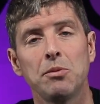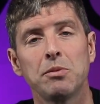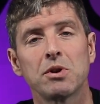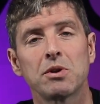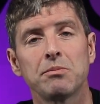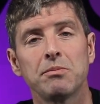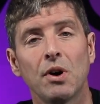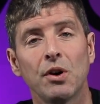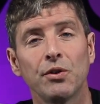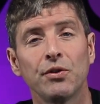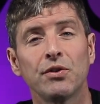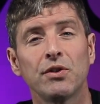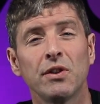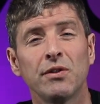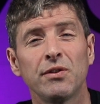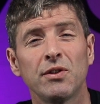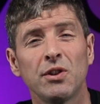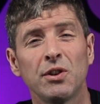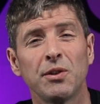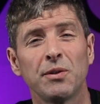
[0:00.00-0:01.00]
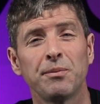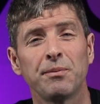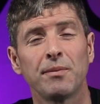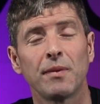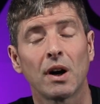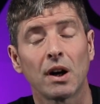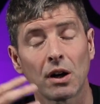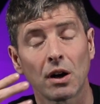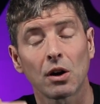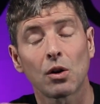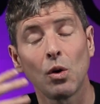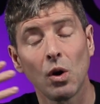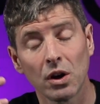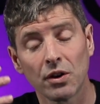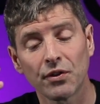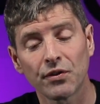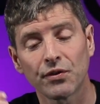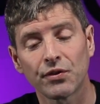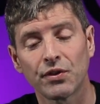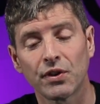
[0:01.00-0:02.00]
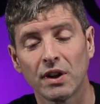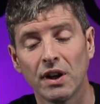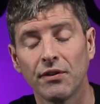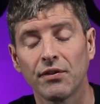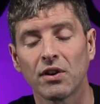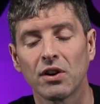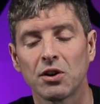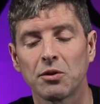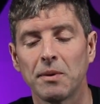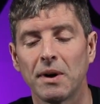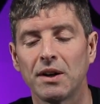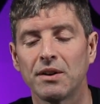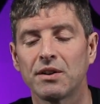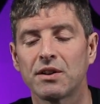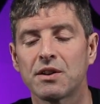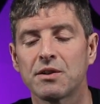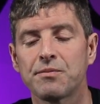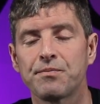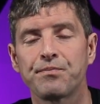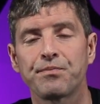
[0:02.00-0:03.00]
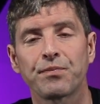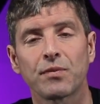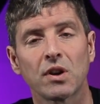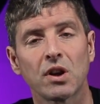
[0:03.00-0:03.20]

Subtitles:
but most of them, or quite a significant amount of them,